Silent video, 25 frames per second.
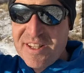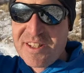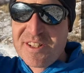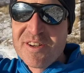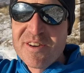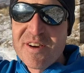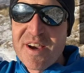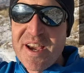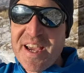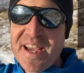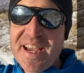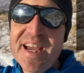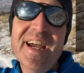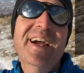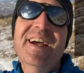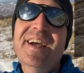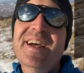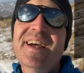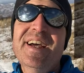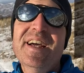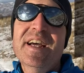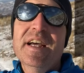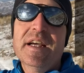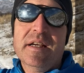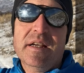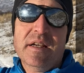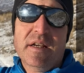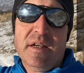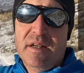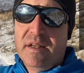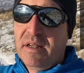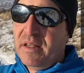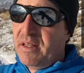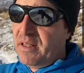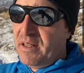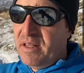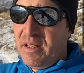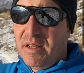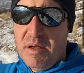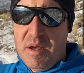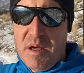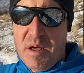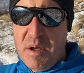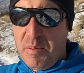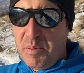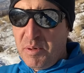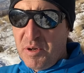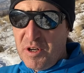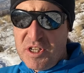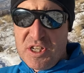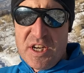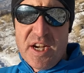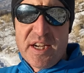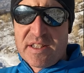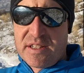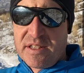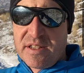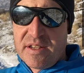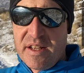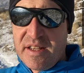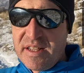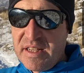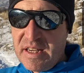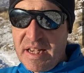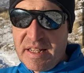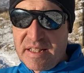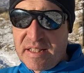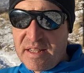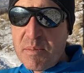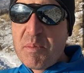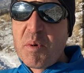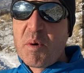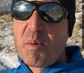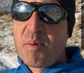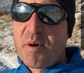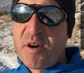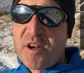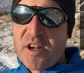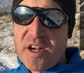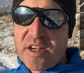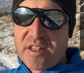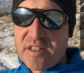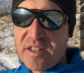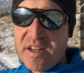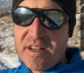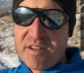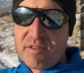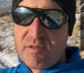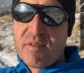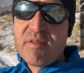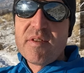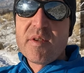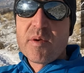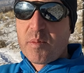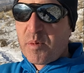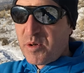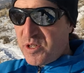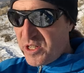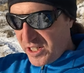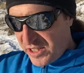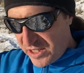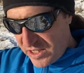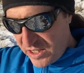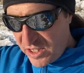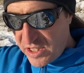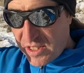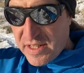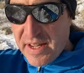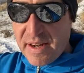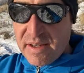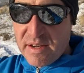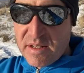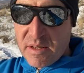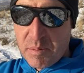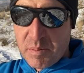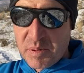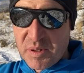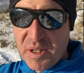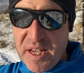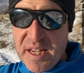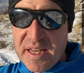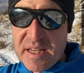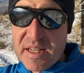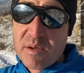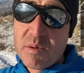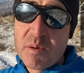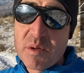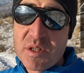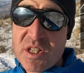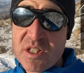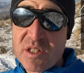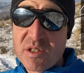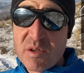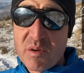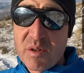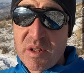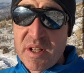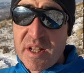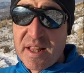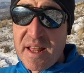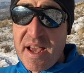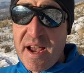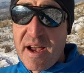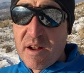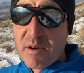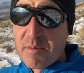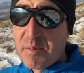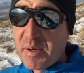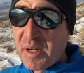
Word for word: do a projection, a, a, simple projection, a trivial projection just down to the plane, which is totally allowed